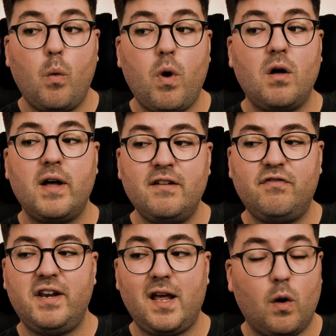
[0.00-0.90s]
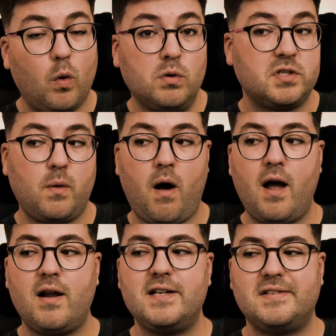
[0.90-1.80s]
Nvidia also
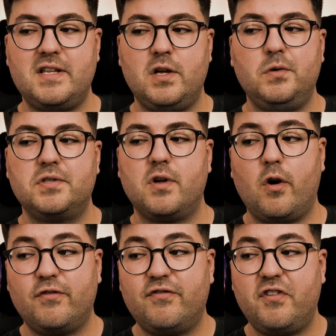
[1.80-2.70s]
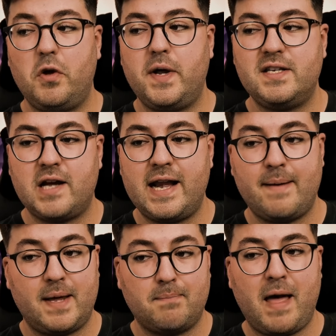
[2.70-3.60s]
highlights the use of fluid
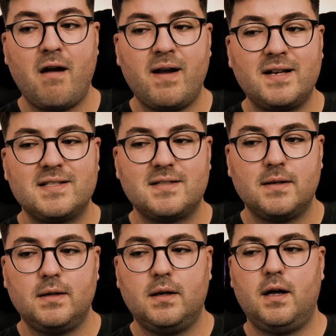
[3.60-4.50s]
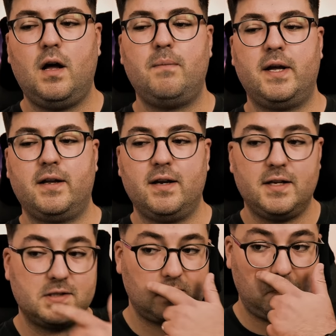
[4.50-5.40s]
dynamic bearings. Oh my
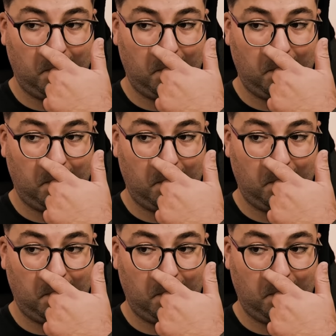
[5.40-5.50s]
goodness.